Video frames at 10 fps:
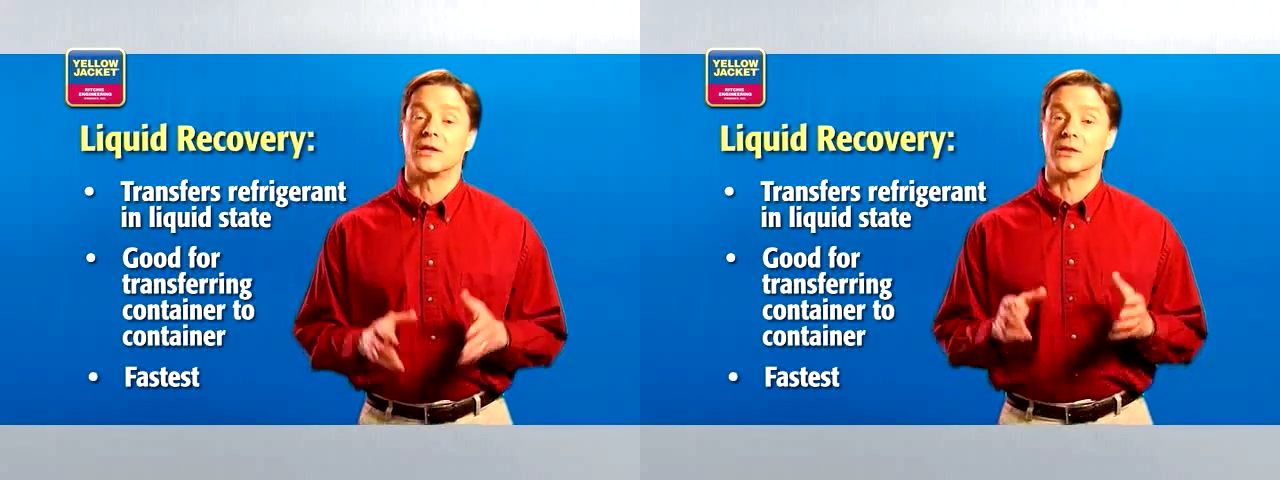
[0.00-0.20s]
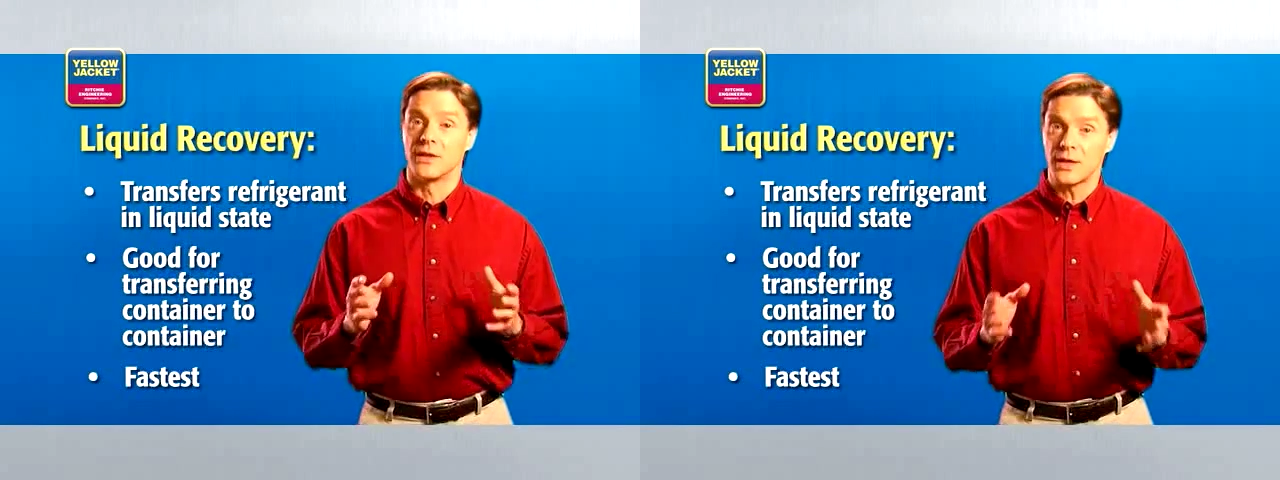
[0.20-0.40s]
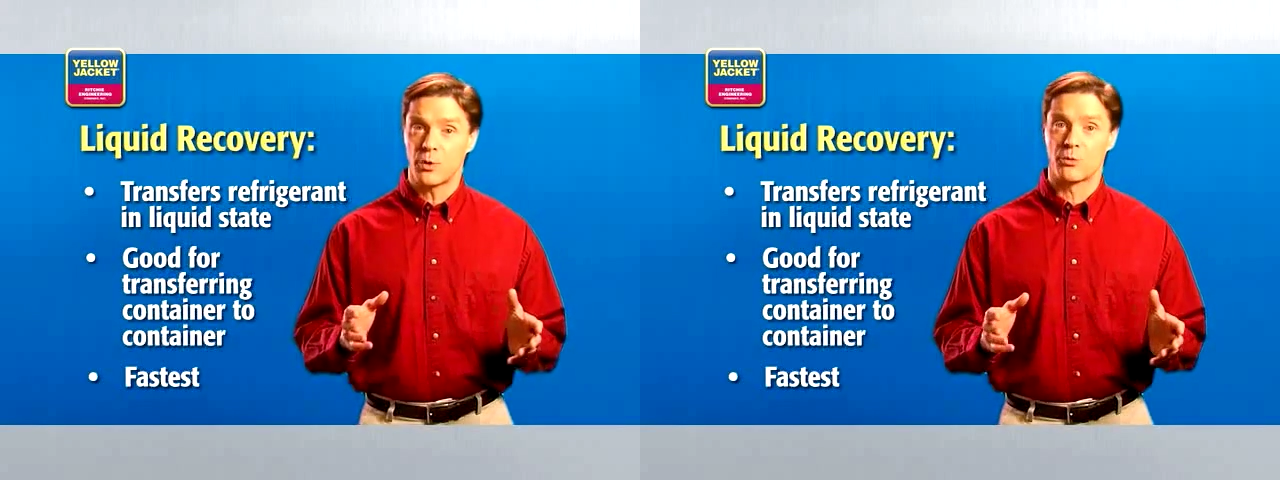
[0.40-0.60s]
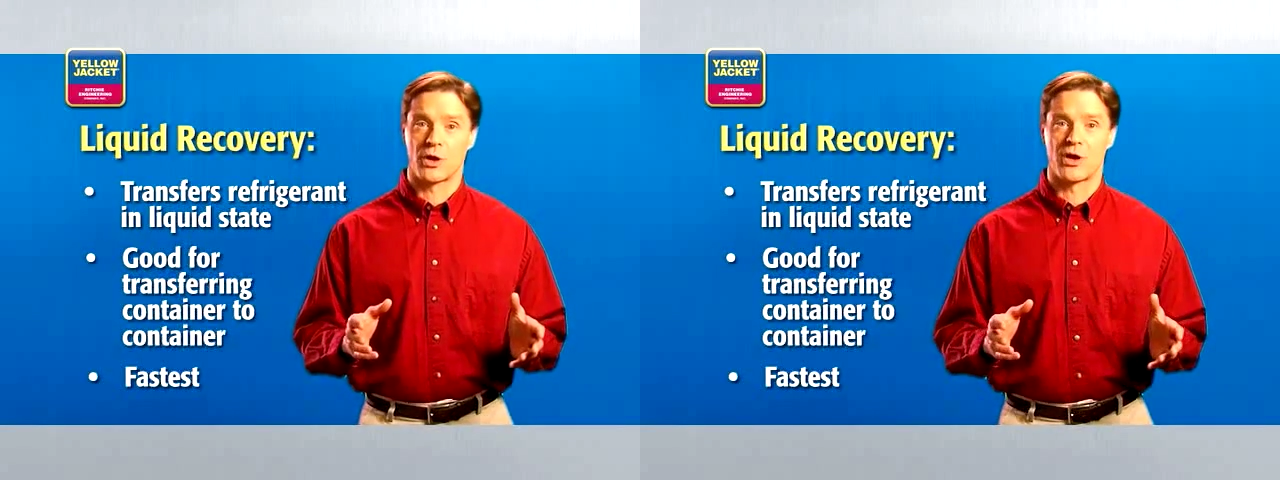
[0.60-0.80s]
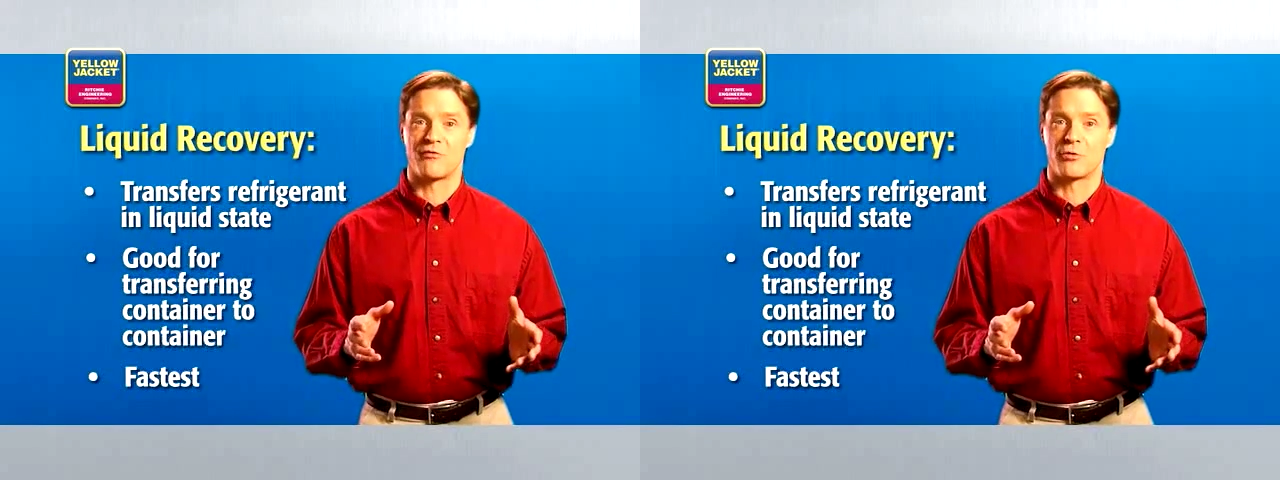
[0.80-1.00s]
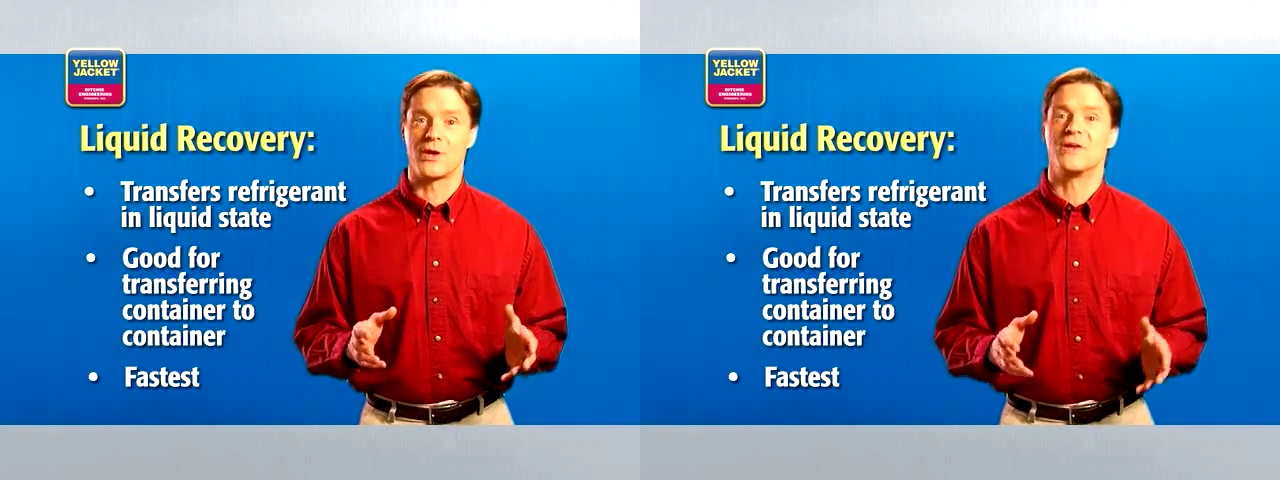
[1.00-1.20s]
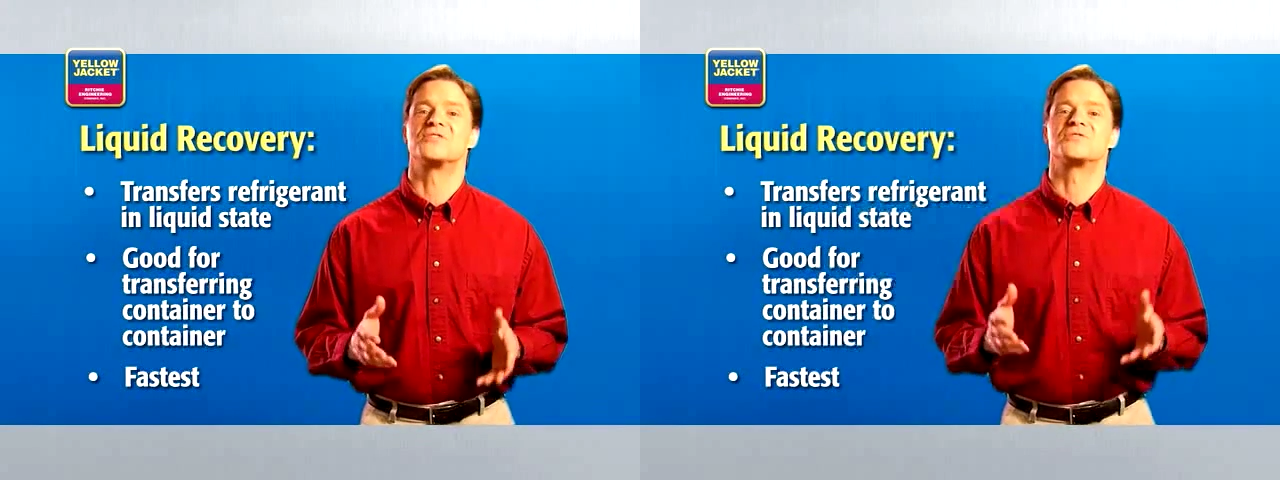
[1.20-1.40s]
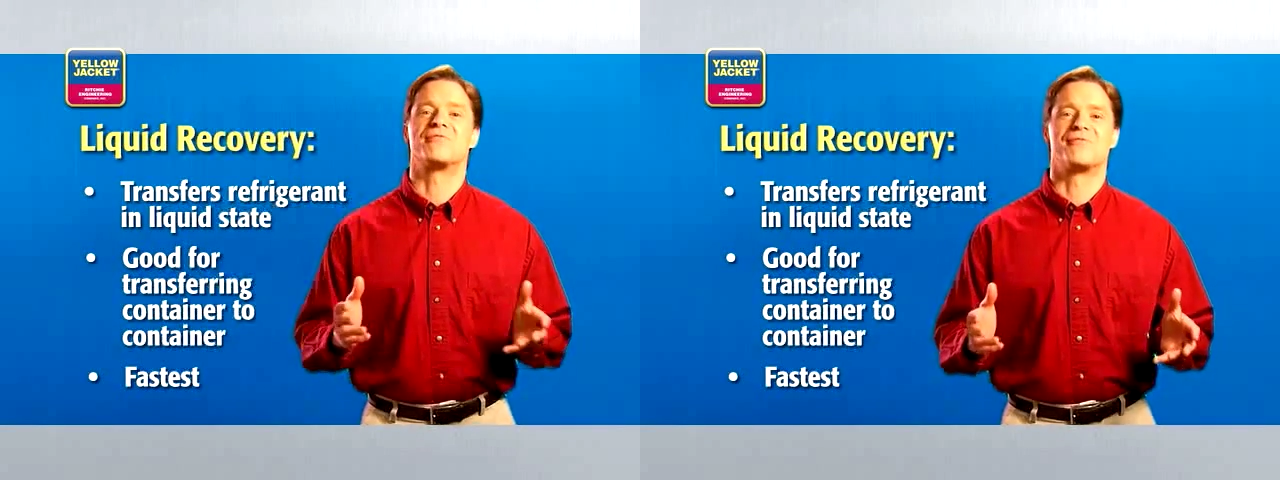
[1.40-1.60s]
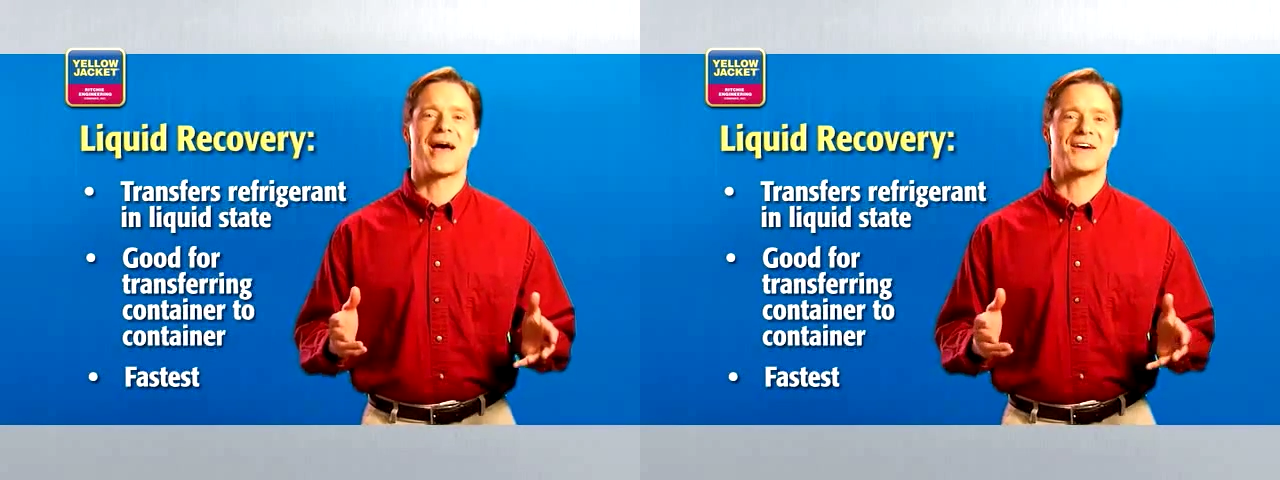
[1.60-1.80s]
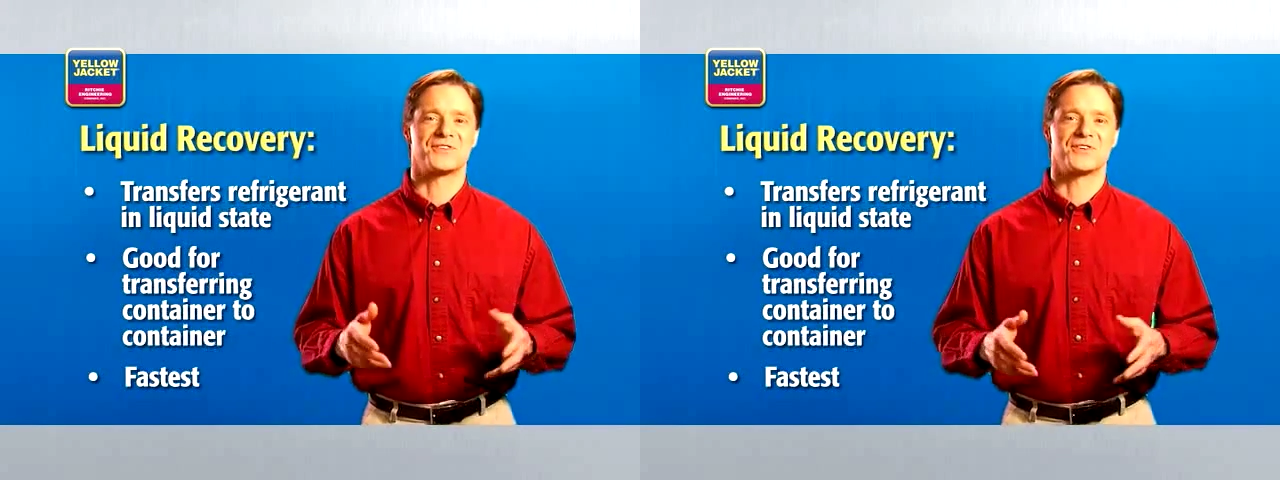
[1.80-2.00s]
liquid recovery is the
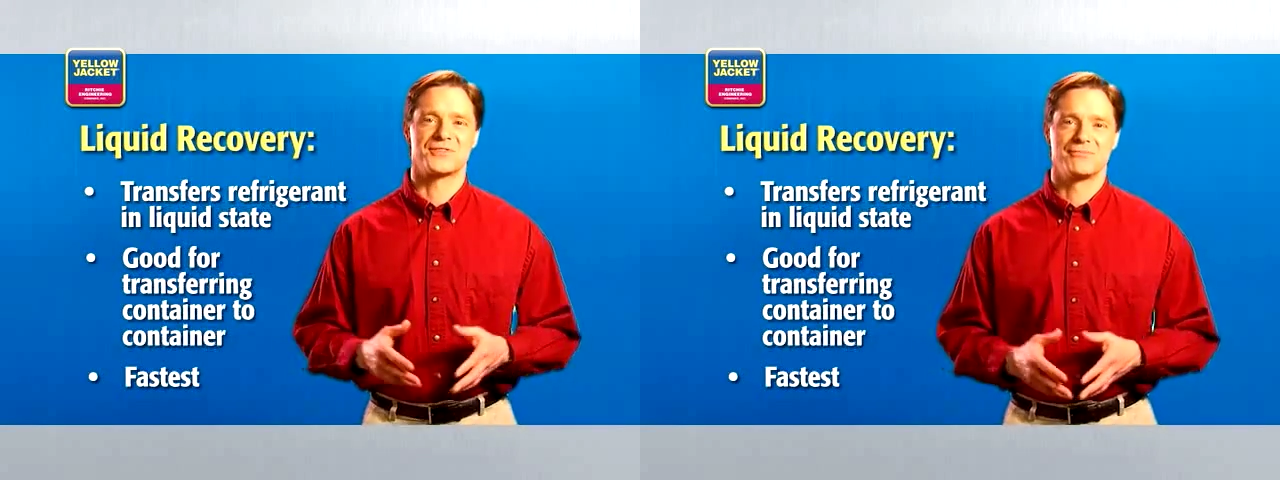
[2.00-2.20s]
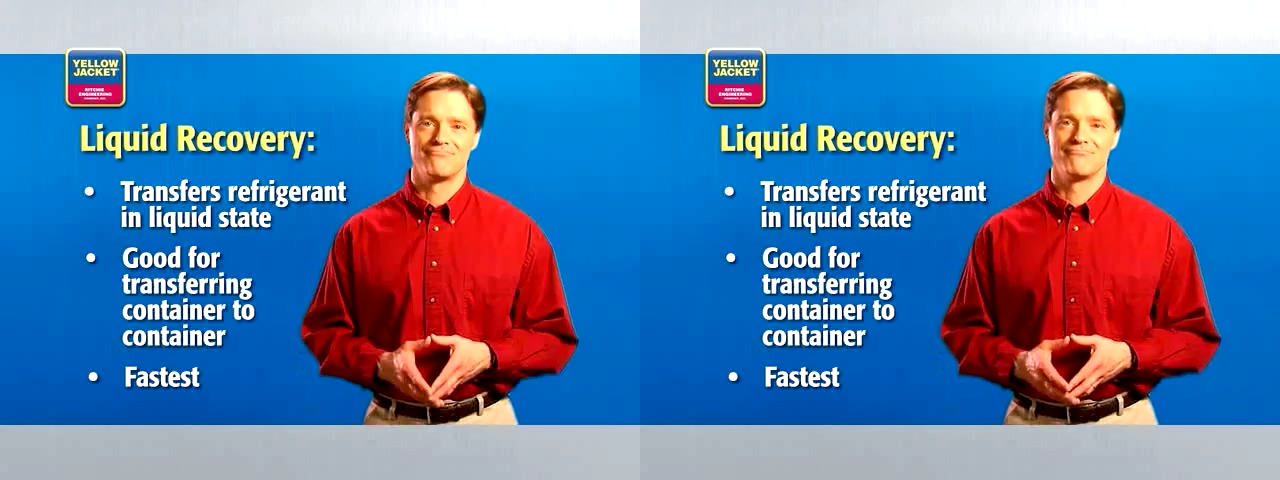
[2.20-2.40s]
fastest,